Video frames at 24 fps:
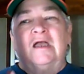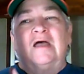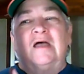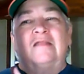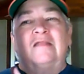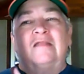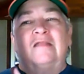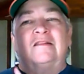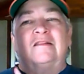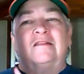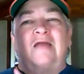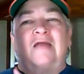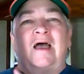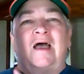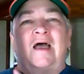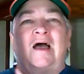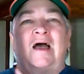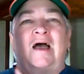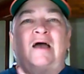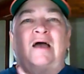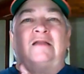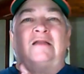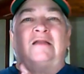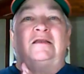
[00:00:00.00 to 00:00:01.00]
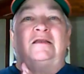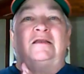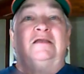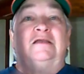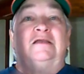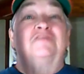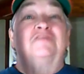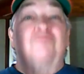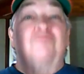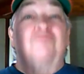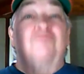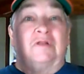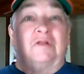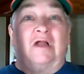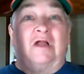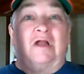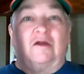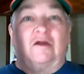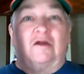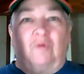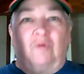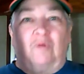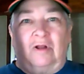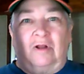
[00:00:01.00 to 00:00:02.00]
that he's really
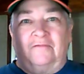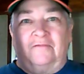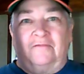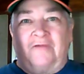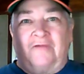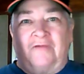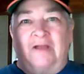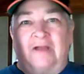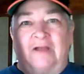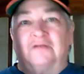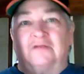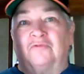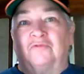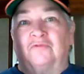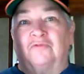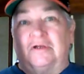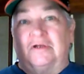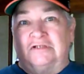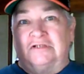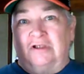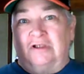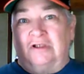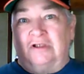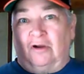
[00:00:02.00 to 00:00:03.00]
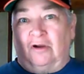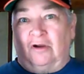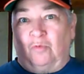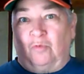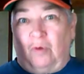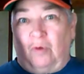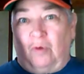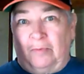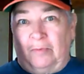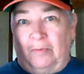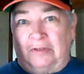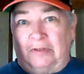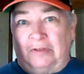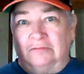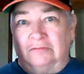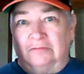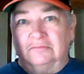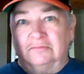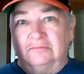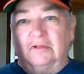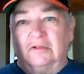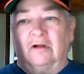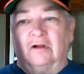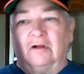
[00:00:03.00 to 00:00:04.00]
not qualified to raise a young woman,
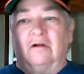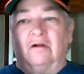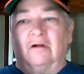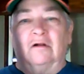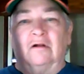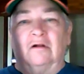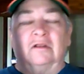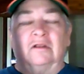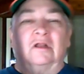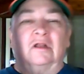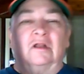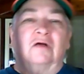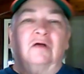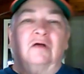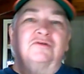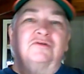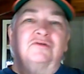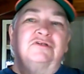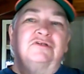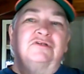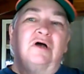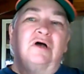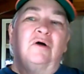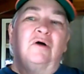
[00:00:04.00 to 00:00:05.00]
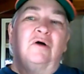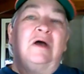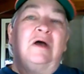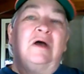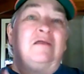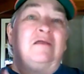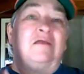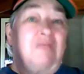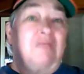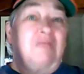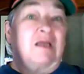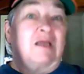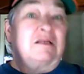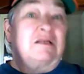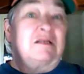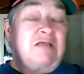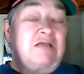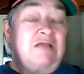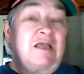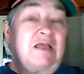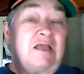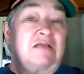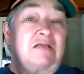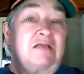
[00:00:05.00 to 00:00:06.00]
you know. So they're going to
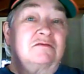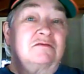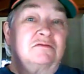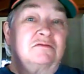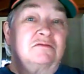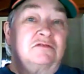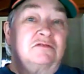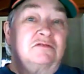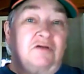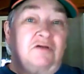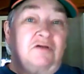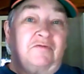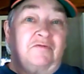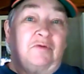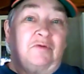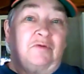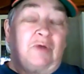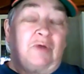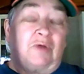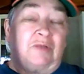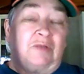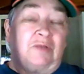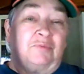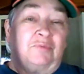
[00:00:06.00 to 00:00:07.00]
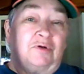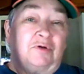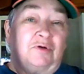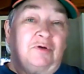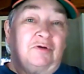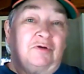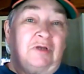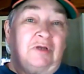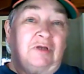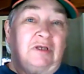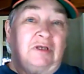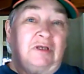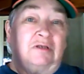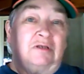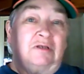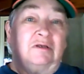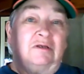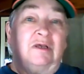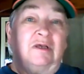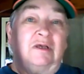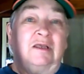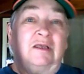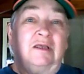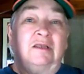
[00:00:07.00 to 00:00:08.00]
take Sophie away and put her in
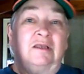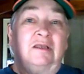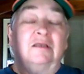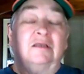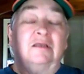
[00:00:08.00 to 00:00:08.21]
an